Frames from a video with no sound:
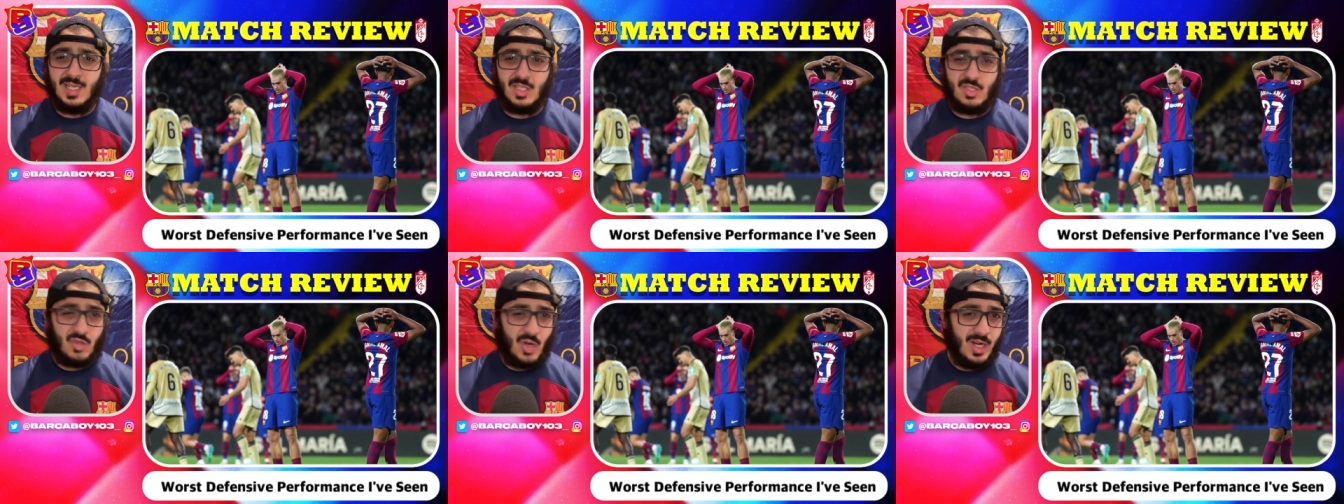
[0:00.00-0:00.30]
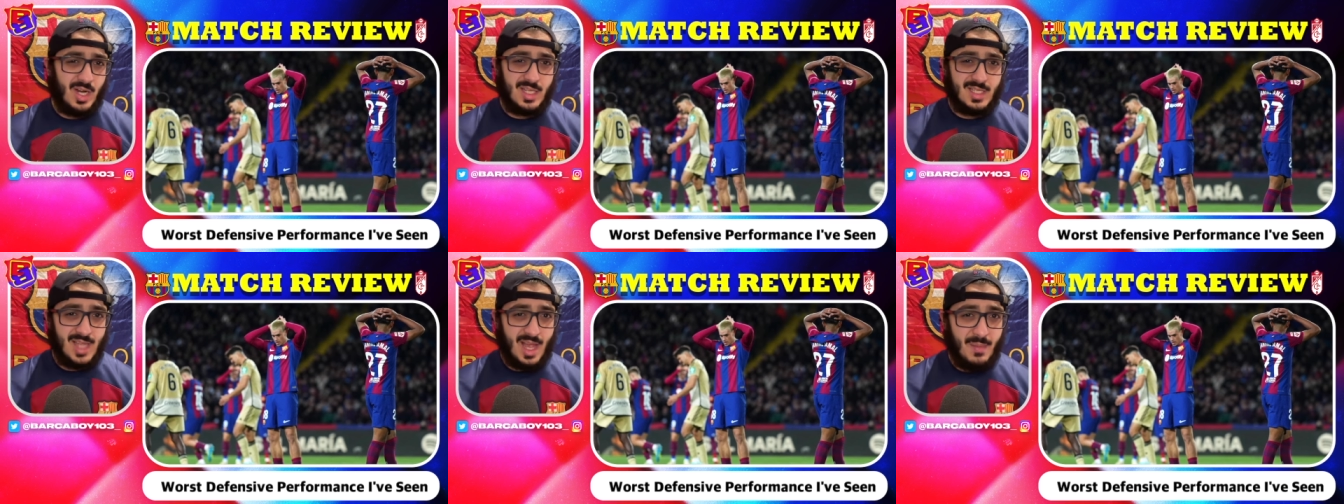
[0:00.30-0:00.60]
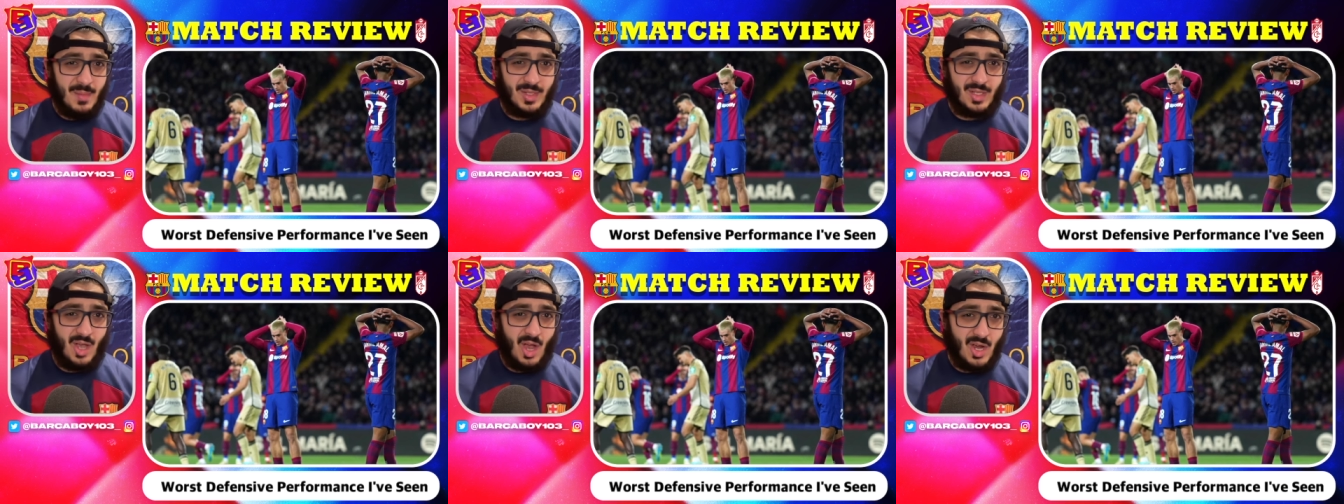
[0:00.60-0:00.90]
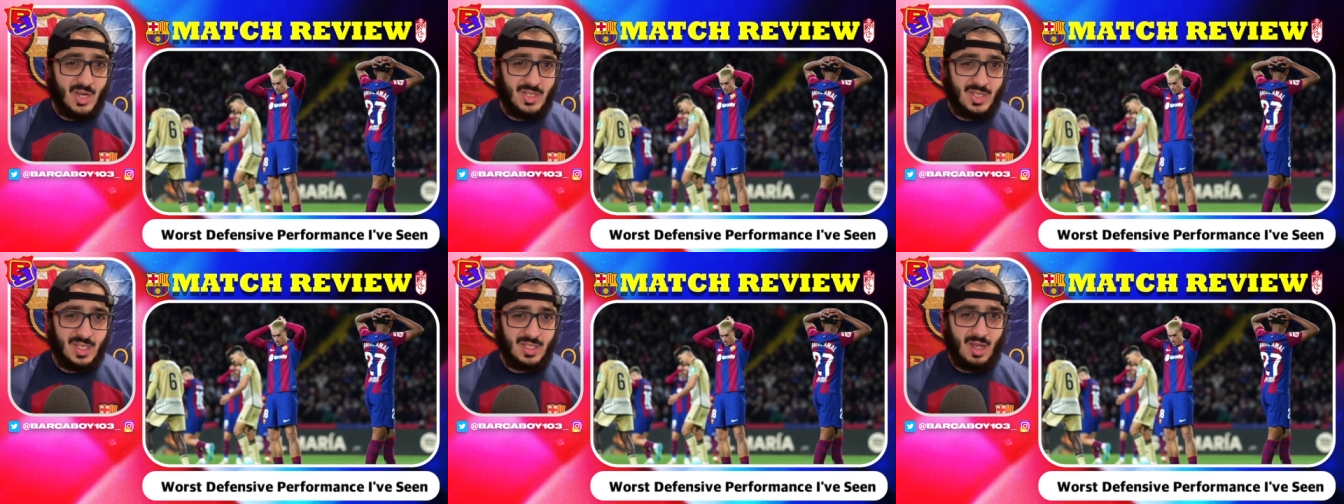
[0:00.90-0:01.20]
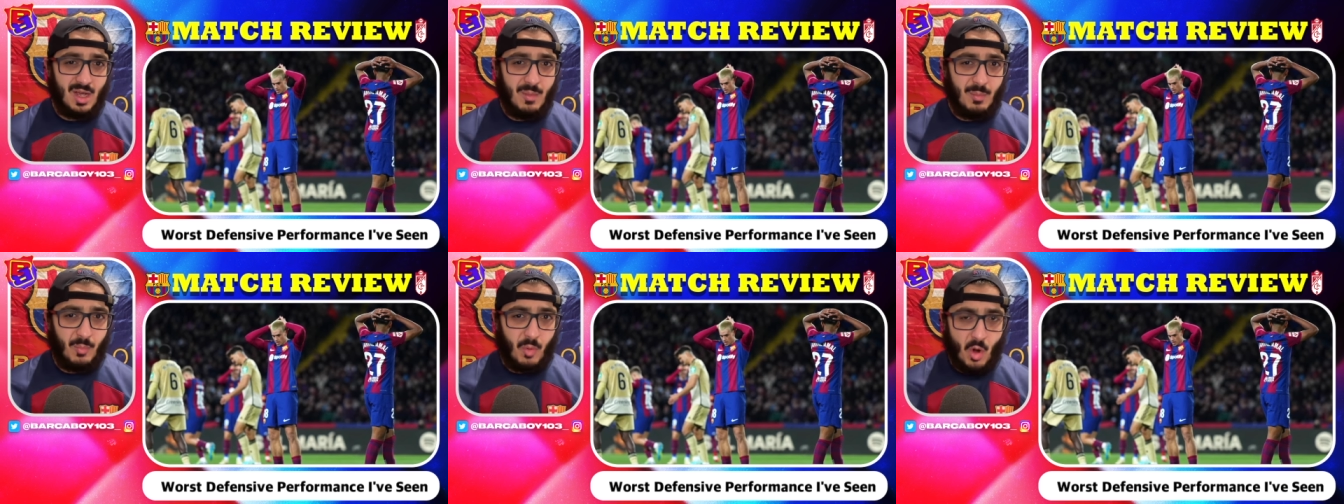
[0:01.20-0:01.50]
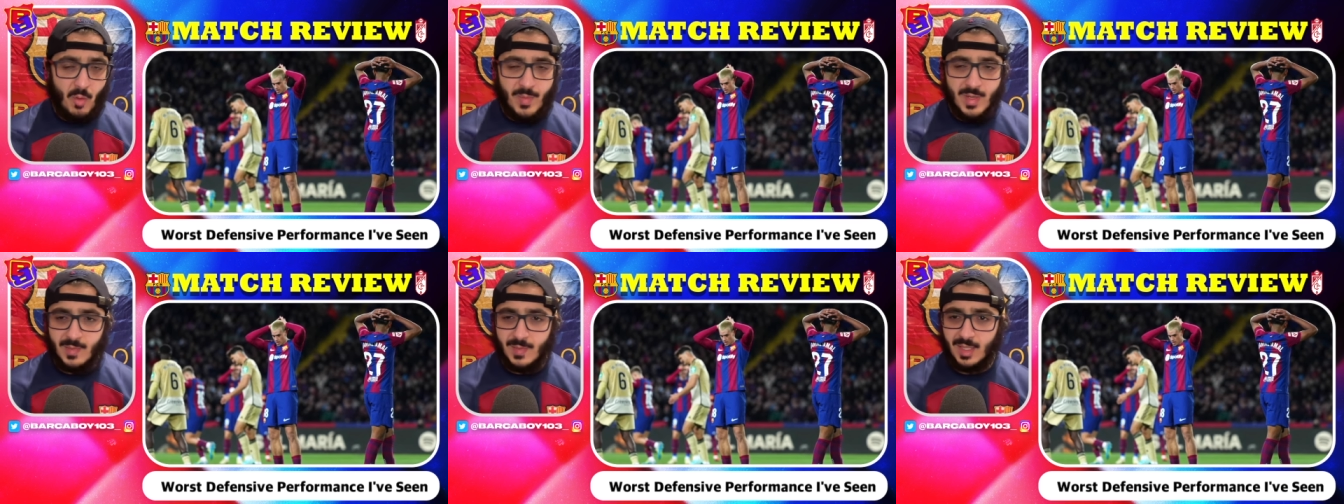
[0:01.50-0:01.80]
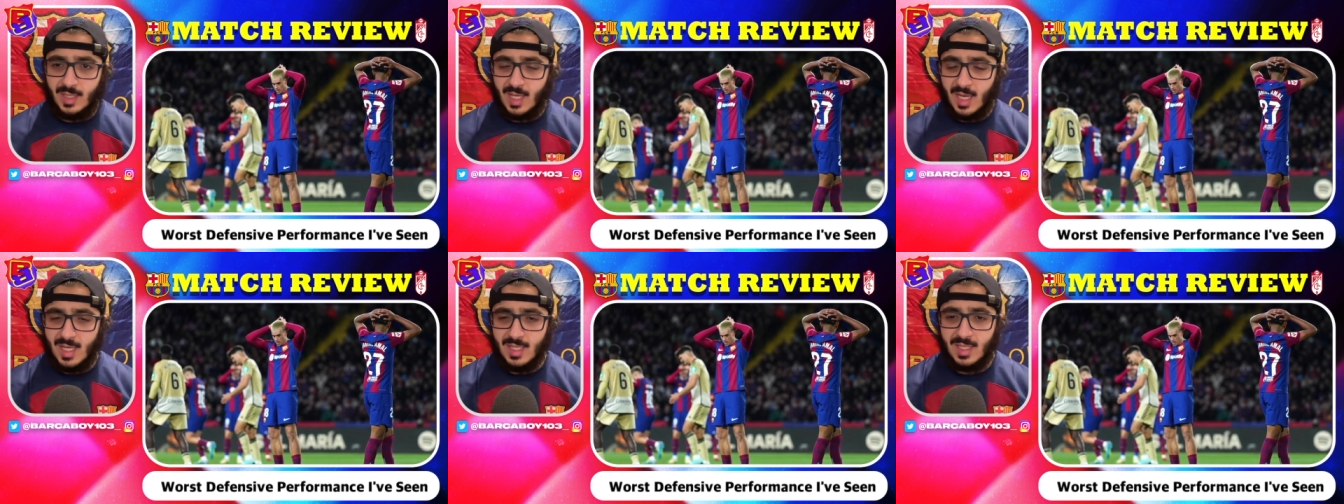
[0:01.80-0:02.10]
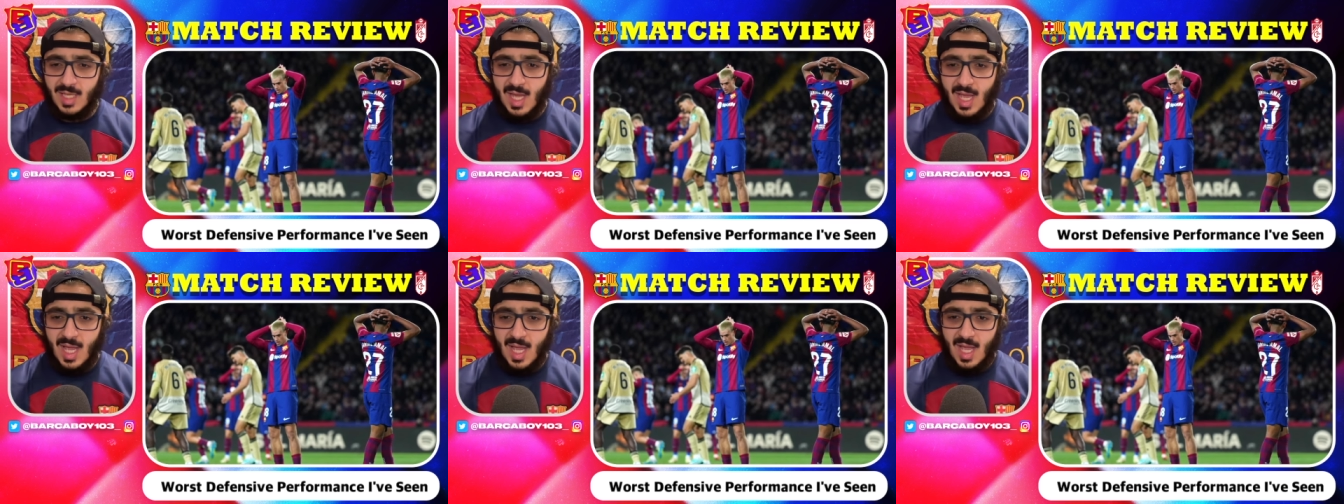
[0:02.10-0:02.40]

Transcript: is trying to sabotage this on purpose because